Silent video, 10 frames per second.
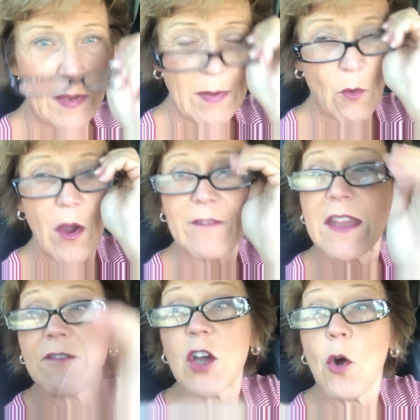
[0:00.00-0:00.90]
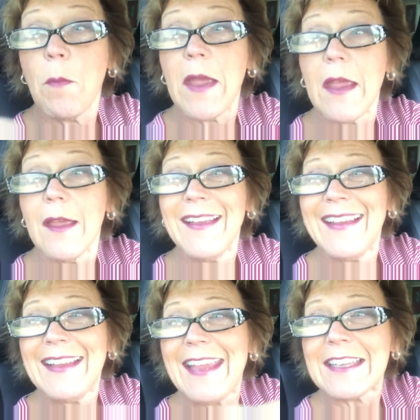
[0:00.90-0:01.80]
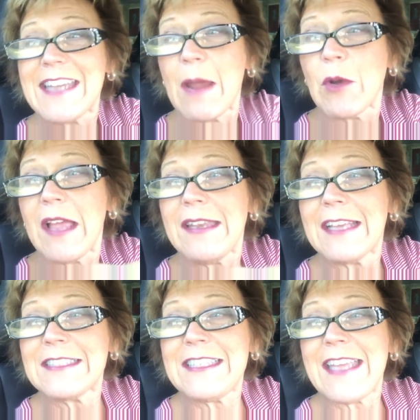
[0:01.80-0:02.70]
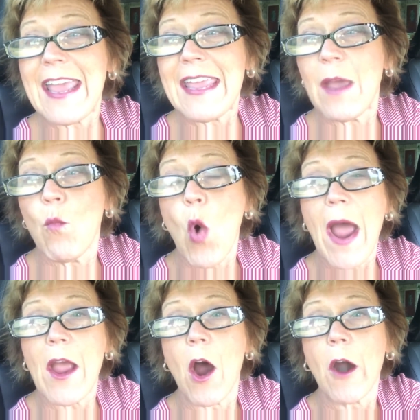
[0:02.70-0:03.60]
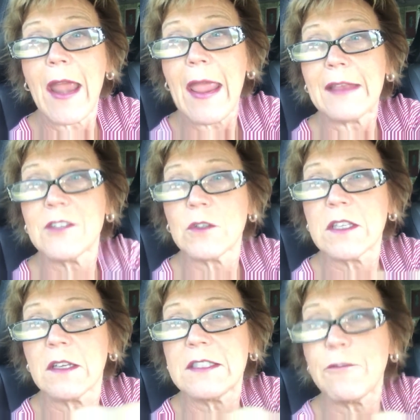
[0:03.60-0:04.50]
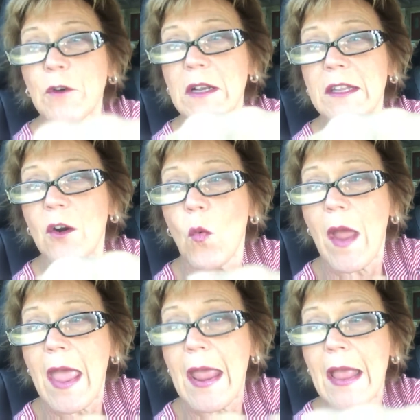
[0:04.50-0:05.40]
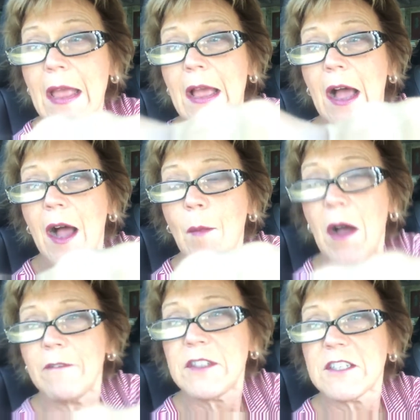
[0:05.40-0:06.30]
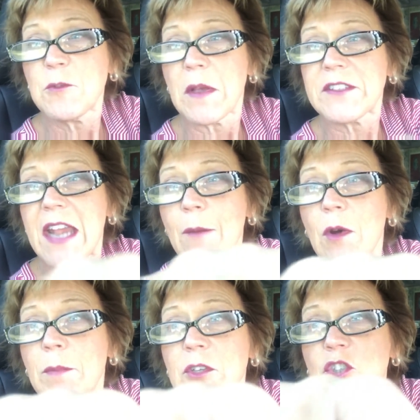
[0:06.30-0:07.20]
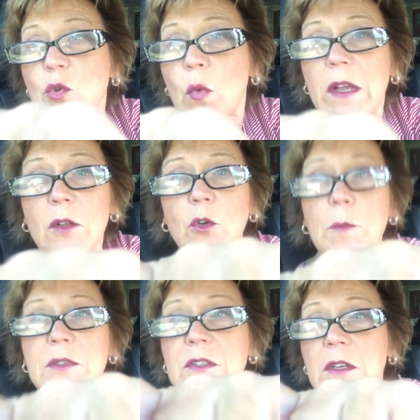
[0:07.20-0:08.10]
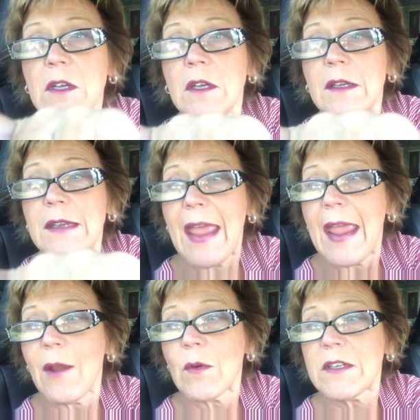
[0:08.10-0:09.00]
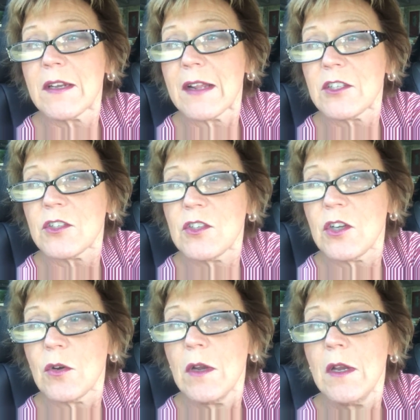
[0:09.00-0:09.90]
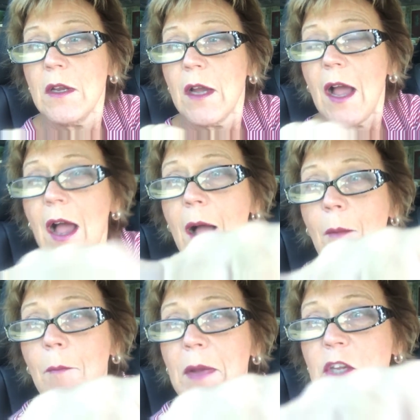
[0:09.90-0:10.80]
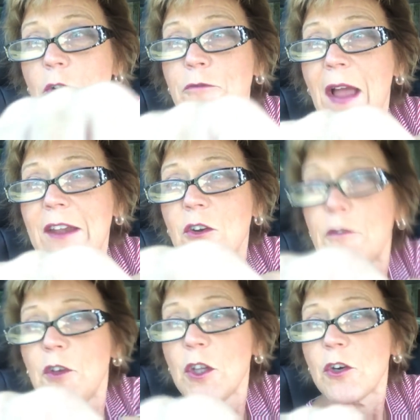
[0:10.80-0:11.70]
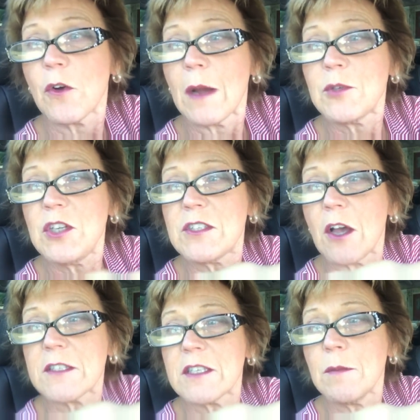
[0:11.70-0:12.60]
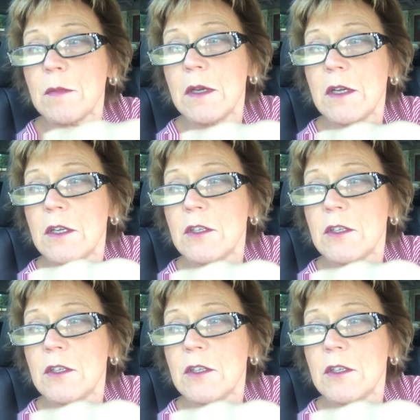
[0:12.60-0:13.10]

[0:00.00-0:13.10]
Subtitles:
Maybe I won't have to have a copay. Yeah, Tamara, and it's Tamyra. So it's a different little way of to spell Tamara, but you will. Oops, dang, what did I just do? But you'll find her if you look her up. She's awesome.